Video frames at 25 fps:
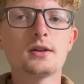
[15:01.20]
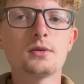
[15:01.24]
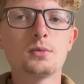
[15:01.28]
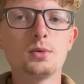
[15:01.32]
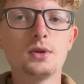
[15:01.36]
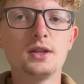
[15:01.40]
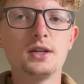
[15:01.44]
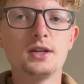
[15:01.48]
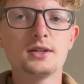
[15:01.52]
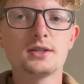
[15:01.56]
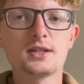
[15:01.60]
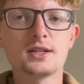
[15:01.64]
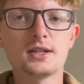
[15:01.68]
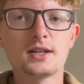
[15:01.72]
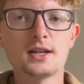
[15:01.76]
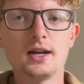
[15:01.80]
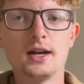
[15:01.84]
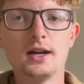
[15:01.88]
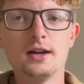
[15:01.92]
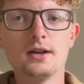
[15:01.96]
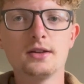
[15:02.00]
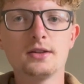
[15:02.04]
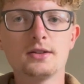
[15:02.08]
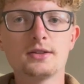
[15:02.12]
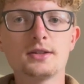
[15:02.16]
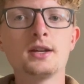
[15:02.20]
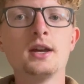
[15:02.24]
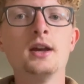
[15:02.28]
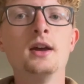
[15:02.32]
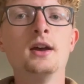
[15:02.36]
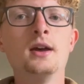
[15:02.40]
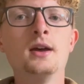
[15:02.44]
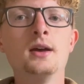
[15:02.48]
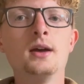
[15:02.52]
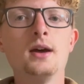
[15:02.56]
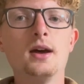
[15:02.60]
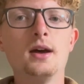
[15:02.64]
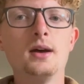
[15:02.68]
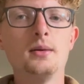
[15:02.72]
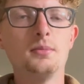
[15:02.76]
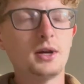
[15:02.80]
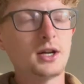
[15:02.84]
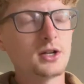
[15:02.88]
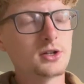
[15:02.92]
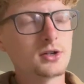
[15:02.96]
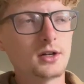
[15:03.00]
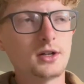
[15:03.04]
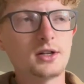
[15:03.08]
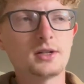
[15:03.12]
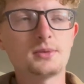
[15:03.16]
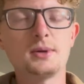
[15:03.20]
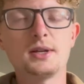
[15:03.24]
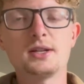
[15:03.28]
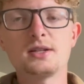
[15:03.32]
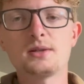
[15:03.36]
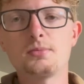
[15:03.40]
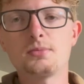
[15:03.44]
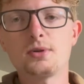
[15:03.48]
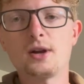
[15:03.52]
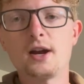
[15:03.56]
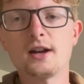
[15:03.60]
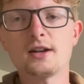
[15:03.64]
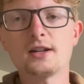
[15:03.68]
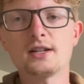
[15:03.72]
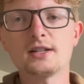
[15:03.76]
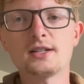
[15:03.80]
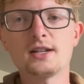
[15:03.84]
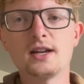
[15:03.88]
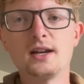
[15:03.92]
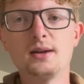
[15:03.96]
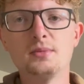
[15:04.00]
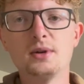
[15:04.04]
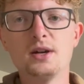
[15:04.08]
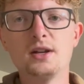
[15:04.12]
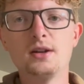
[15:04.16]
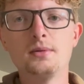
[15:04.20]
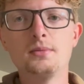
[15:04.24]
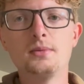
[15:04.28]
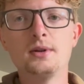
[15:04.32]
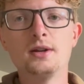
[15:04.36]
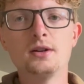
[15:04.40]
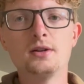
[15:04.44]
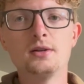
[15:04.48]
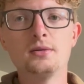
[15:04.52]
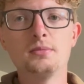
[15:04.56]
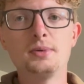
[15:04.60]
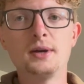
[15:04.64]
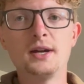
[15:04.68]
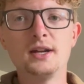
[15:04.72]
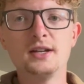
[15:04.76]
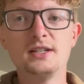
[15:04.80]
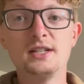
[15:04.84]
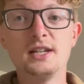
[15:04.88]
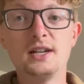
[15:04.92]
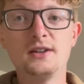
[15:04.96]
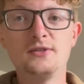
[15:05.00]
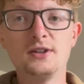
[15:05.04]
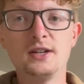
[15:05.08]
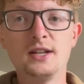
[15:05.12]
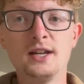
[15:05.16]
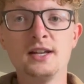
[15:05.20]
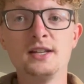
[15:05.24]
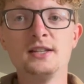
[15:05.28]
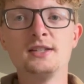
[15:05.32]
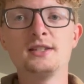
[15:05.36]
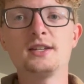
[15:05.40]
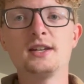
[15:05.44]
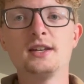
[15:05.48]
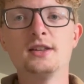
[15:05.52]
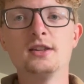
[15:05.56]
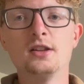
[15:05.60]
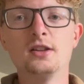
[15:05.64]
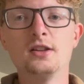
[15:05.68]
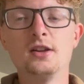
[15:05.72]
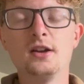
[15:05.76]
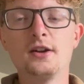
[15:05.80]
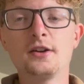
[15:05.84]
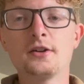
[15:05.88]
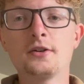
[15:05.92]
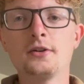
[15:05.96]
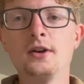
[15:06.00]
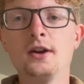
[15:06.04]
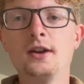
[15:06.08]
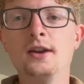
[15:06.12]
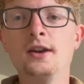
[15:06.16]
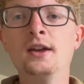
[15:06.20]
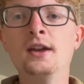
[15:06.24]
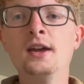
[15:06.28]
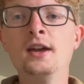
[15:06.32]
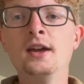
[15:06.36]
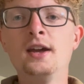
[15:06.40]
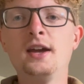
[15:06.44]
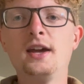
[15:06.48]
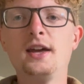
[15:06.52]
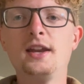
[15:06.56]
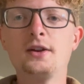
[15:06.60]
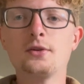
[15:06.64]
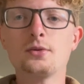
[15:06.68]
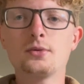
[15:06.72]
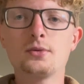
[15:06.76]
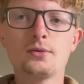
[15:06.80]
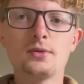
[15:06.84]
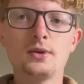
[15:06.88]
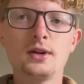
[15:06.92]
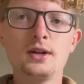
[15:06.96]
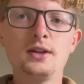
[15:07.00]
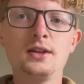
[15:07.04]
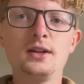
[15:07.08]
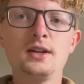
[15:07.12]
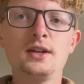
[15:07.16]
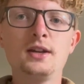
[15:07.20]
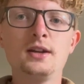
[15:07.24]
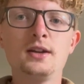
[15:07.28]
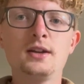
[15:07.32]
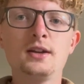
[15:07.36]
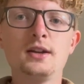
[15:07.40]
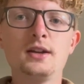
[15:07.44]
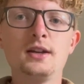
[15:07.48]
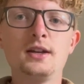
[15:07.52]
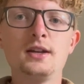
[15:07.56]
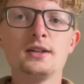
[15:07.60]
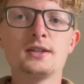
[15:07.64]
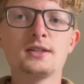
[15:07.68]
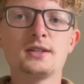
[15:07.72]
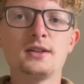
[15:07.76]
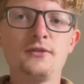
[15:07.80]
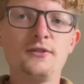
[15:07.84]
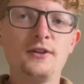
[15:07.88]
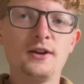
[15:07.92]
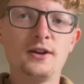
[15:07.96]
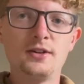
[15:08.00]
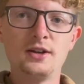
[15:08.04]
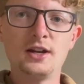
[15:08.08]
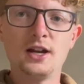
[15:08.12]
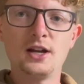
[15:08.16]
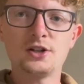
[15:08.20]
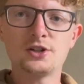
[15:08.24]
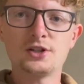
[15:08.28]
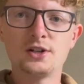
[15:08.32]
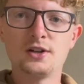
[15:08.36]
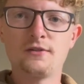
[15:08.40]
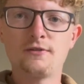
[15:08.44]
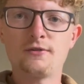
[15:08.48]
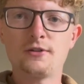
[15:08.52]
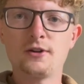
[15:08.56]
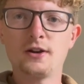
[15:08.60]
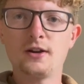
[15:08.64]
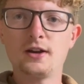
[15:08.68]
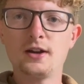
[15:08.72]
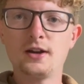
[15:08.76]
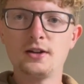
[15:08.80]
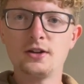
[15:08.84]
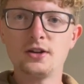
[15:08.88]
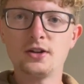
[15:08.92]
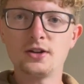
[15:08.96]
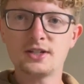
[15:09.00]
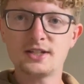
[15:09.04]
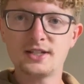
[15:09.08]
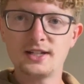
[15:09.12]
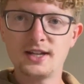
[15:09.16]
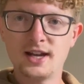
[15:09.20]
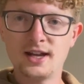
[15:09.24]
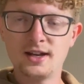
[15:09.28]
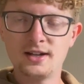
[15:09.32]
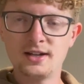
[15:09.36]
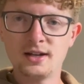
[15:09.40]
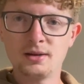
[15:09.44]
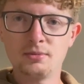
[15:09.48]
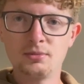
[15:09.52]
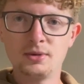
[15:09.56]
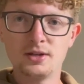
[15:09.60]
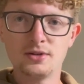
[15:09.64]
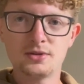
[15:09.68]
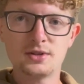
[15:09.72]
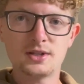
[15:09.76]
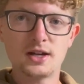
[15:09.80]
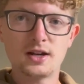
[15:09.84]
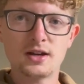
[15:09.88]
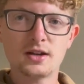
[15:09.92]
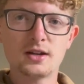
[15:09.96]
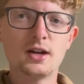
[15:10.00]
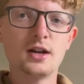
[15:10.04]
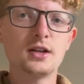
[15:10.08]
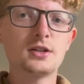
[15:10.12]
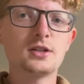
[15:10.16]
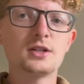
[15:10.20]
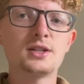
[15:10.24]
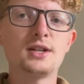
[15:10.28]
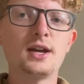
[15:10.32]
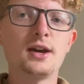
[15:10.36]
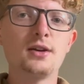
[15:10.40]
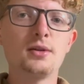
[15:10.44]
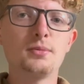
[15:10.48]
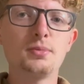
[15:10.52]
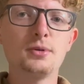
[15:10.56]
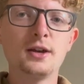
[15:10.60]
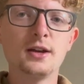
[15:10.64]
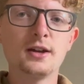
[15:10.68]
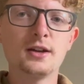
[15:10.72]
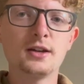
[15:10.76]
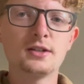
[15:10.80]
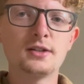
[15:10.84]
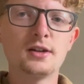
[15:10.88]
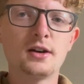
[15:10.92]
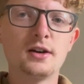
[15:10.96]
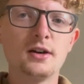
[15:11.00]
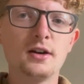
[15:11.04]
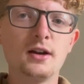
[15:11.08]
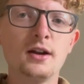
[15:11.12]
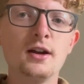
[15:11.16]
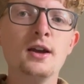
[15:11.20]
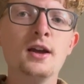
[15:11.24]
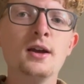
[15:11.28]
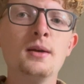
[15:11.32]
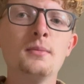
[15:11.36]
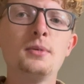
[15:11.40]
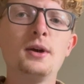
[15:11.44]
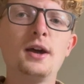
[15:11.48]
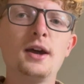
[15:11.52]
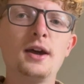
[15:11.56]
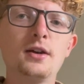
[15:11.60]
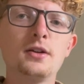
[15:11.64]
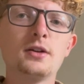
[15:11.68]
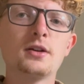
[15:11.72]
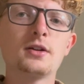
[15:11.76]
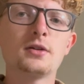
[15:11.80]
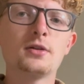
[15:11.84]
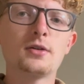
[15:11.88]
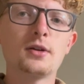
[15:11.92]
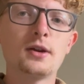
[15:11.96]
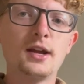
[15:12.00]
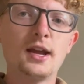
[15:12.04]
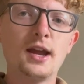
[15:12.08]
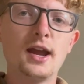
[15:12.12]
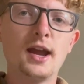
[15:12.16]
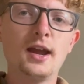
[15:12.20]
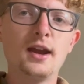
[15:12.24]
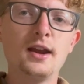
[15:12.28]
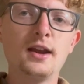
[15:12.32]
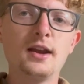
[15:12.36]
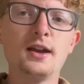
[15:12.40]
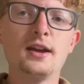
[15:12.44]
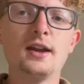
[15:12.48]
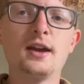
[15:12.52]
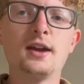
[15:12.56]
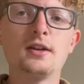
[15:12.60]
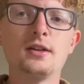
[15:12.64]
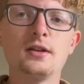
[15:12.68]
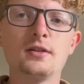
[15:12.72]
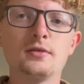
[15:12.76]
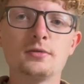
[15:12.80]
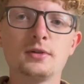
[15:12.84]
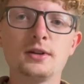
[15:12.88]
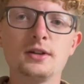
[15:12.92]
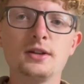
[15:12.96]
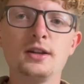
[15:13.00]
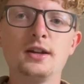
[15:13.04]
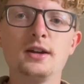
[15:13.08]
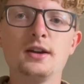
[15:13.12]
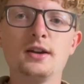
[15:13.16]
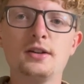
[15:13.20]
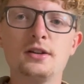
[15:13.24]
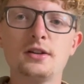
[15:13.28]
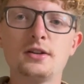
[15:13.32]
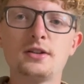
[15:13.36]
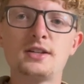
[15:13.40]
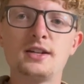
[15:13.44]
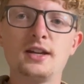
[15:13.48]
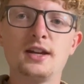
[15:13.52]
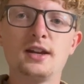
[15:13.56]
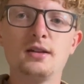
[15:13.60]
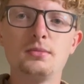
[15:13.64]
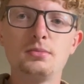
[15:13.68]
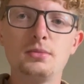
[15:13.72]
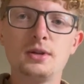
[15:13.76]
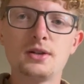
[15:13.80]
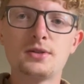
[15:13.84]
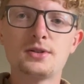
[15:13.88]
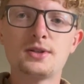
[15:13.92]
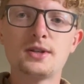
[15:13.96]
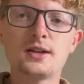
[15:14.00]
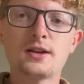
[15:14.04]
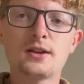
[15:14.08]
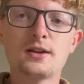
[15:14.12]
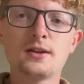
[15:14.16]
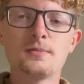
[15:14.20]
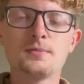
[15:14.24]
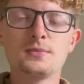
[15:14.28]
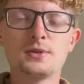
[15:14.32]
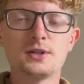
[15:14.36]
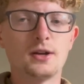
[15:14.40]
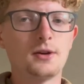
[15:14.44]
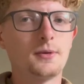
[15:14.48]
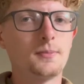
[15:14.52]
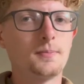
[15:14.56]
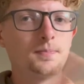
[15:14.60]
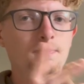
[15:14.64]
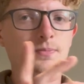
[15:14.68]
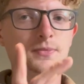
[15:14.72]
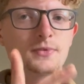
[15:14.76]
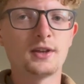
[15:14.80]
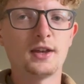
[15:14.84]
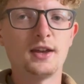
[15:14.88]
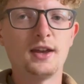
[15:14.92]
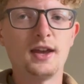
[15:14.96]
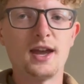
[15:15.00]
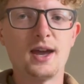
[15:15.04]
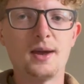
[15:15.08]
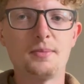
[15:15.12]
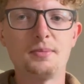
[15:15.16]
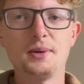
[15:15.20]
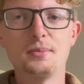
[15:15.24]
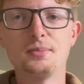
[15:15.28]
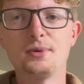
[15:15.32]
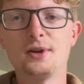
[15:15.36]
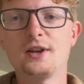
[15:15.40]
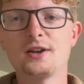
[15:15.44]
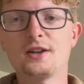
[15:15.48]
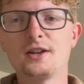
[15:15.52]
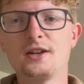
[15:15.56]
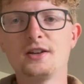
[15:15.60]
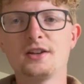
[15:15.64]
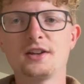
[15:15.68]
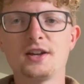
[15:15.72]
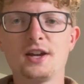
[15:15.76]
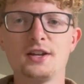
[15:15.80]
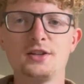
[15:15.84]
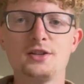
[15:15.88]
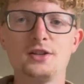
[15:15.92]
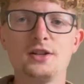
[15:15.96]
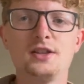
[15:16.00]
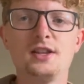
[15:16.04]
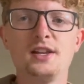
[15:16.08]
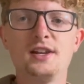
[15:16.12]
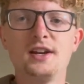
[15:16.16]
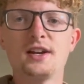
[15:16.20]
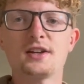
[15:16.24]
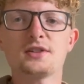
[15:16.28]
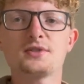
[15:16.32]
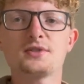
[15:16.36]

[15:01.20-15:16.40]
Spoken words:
with these scales. Make sure you spend some practice time on them. It'll pay dividends in the long run, and it really is the foundation for understanding music. Not just how to play guitar, but how to create and how to really understand music. So, happy plucking, catch you in the next